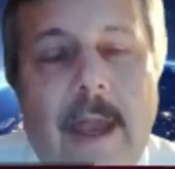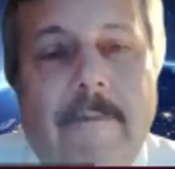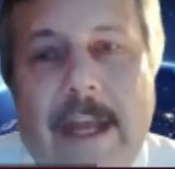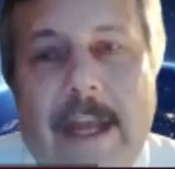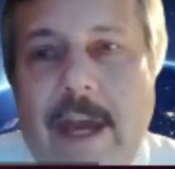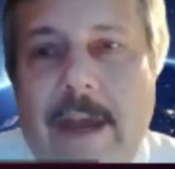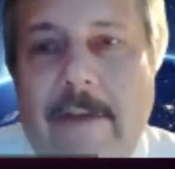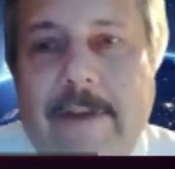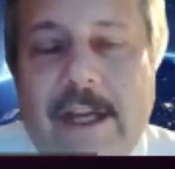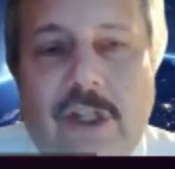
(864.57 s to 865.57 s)
Then you have
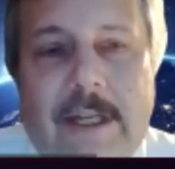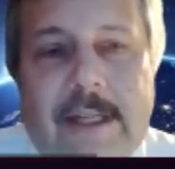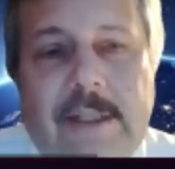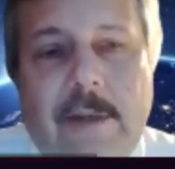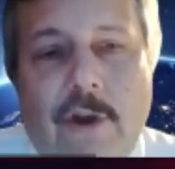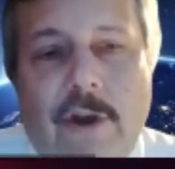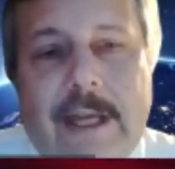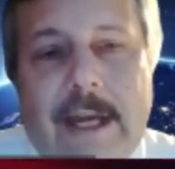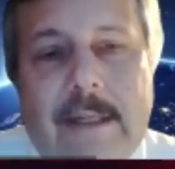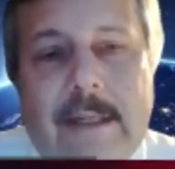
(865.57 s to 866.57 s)
actually a
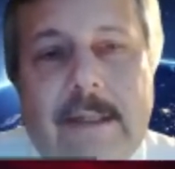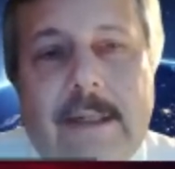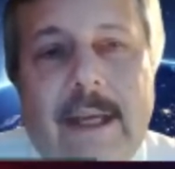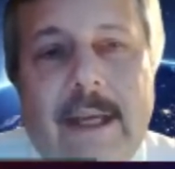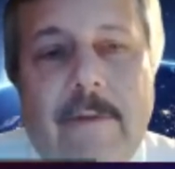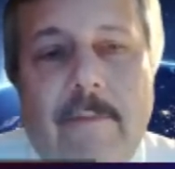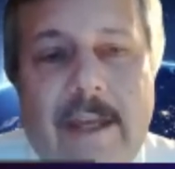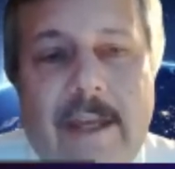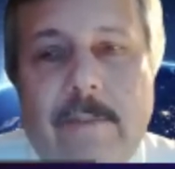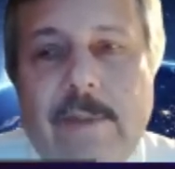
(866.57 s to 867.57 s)

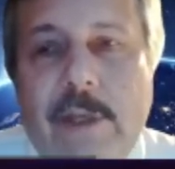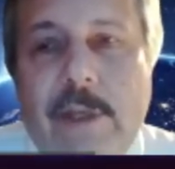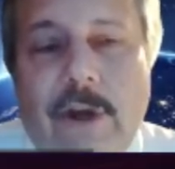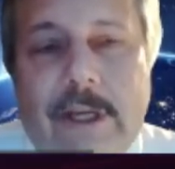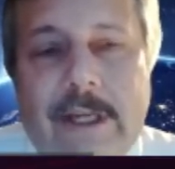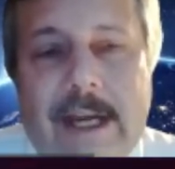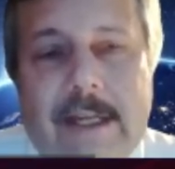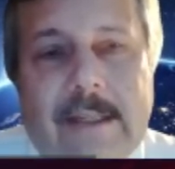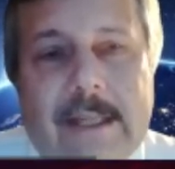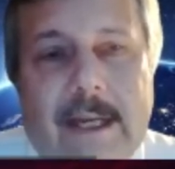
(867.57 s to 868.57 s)
vacuum
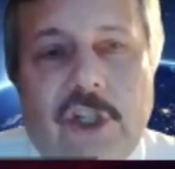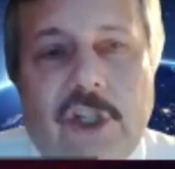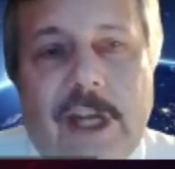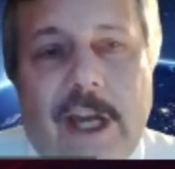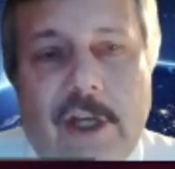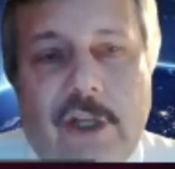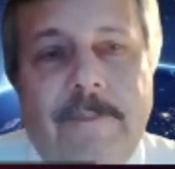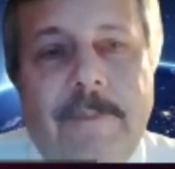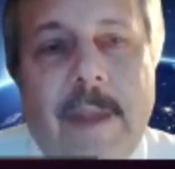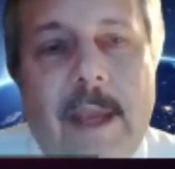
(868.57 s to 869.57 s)
superconducting tunnel
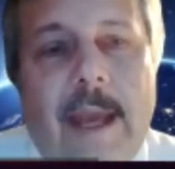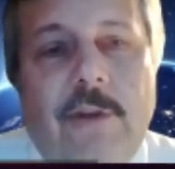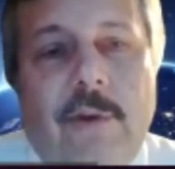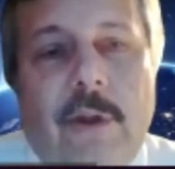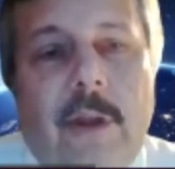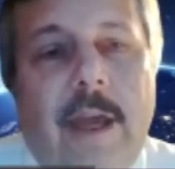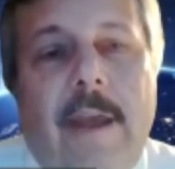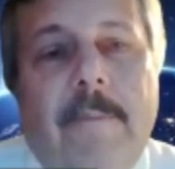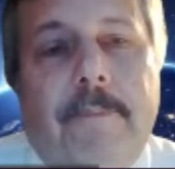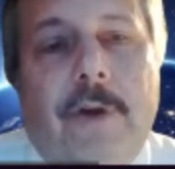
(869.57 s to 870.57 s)
junction, and you
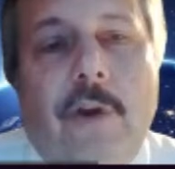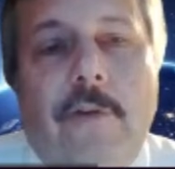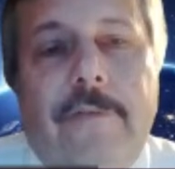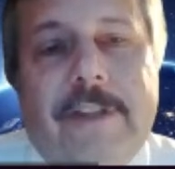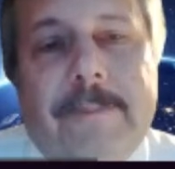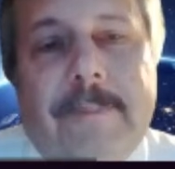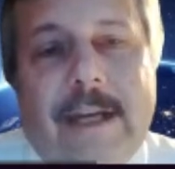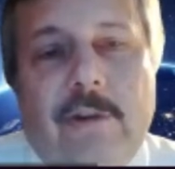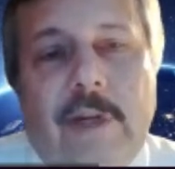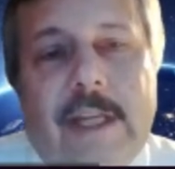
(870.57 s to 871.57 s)
improve the
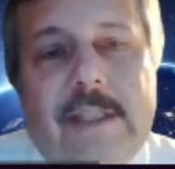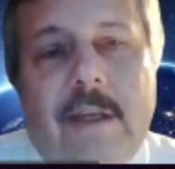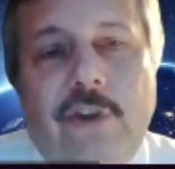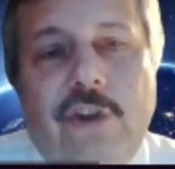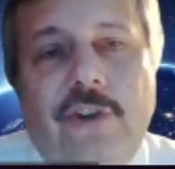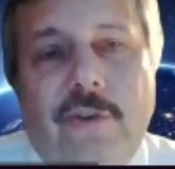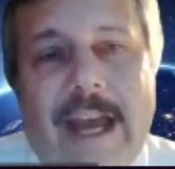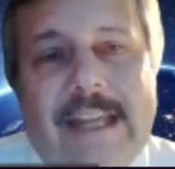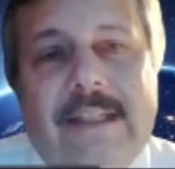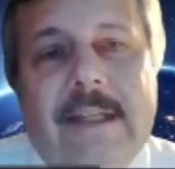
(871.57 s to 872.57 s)
spectral resolution
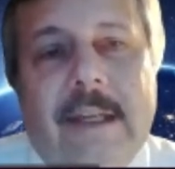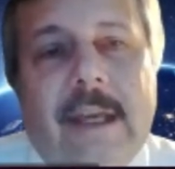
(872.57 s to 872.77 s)
drastically.